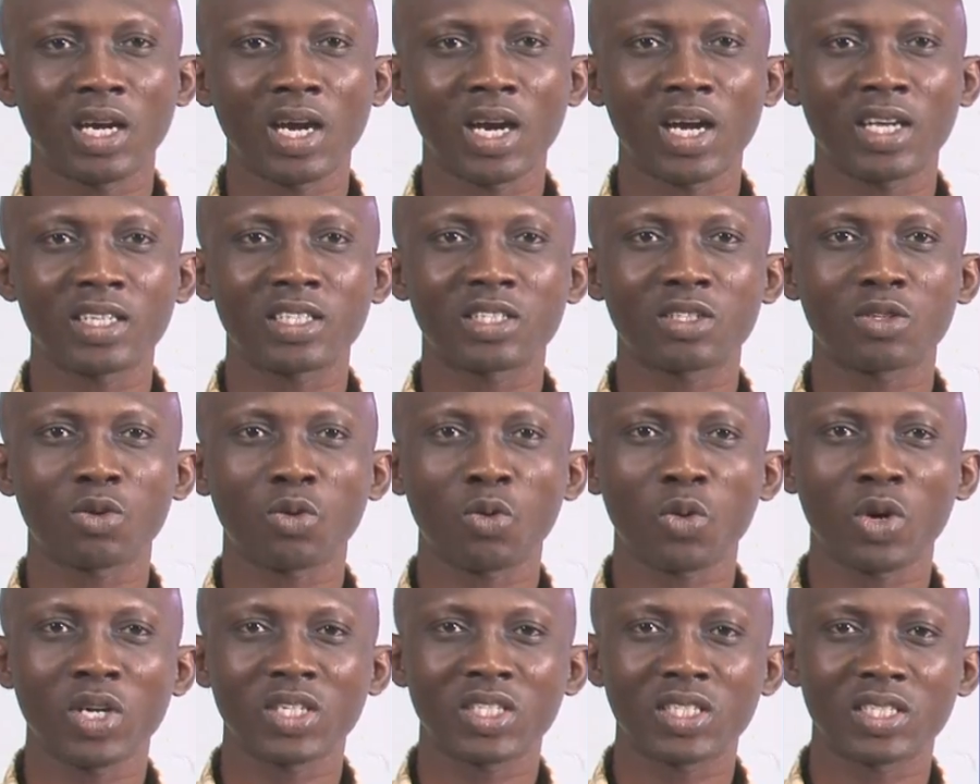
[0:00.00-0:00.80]
has
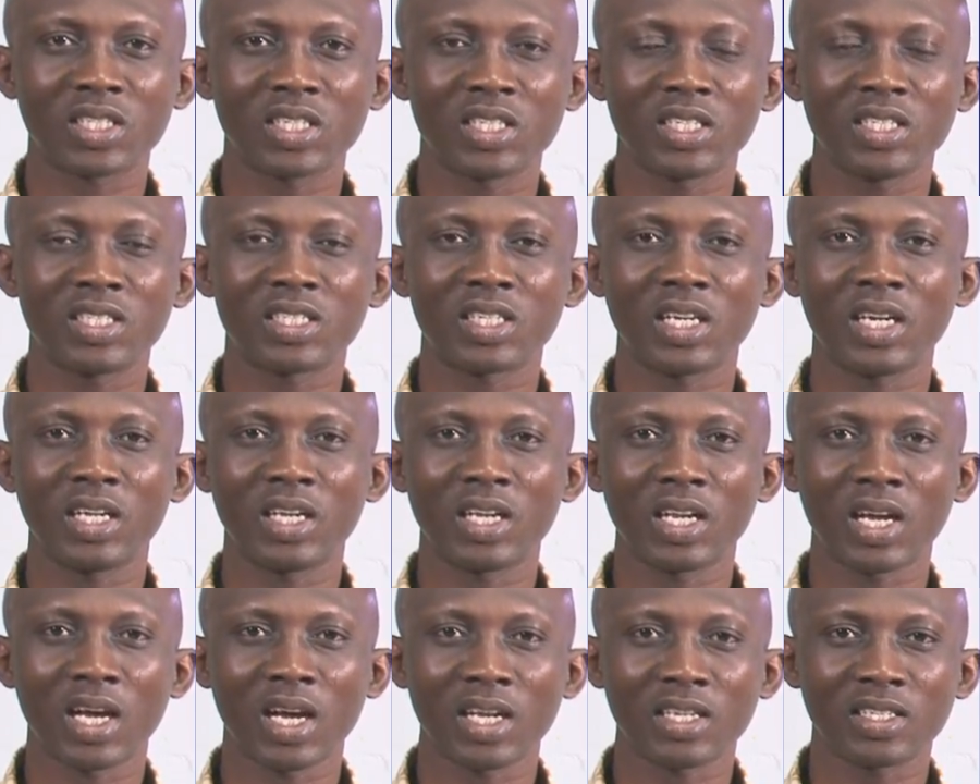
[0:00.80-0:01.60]
questions
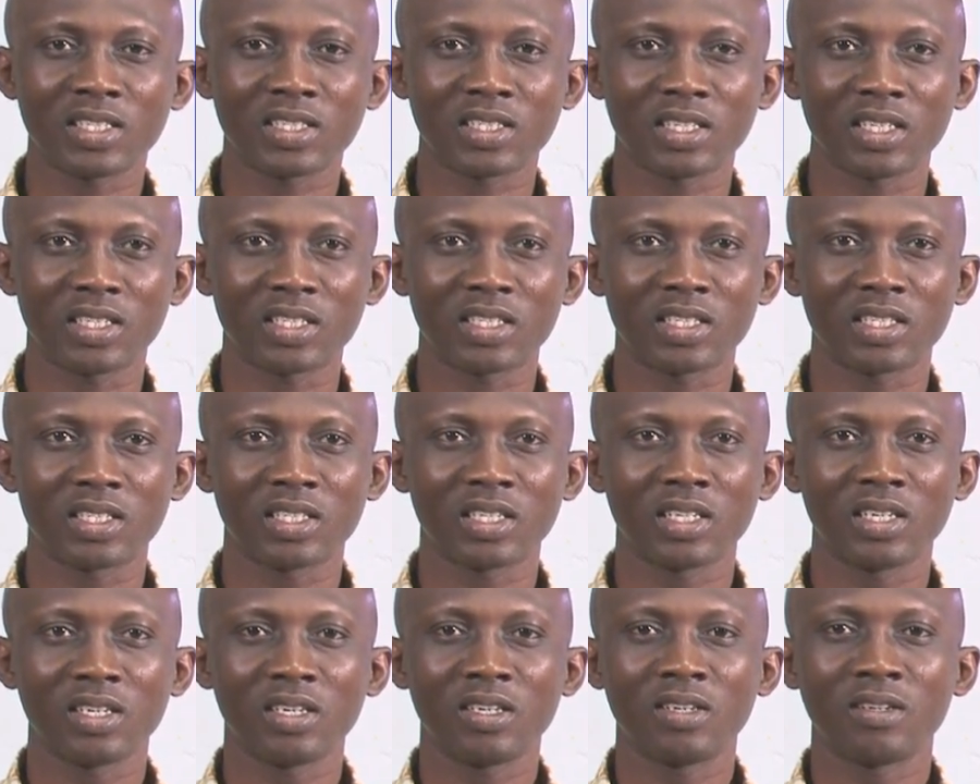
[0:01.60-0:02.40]
and answers